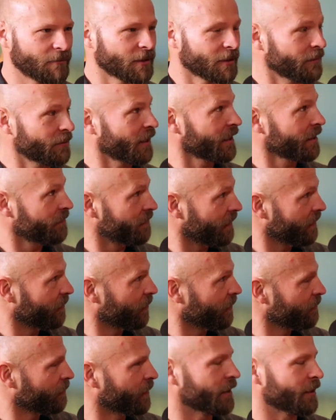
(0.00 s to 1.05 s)
one of my
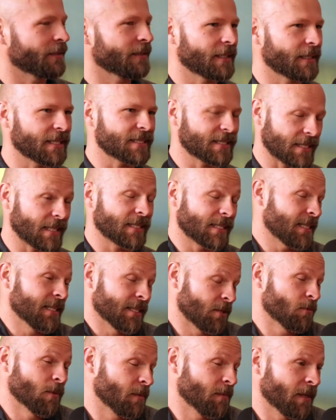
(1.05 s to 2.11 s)
favorite. Well, I guess that
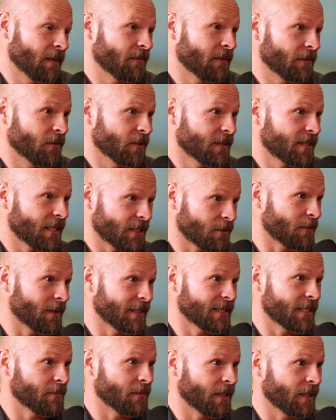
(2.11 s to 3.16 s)
is one of my favorites. That's why
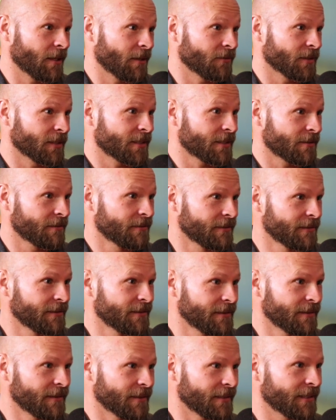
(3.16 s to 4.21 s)
it's in my office. Yeah.
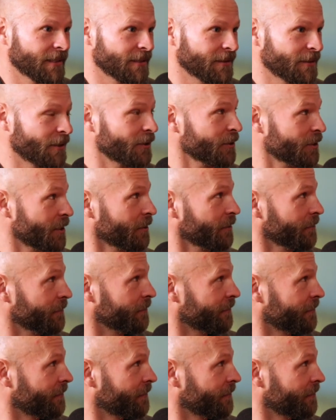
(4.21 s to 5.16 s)
Uh, also,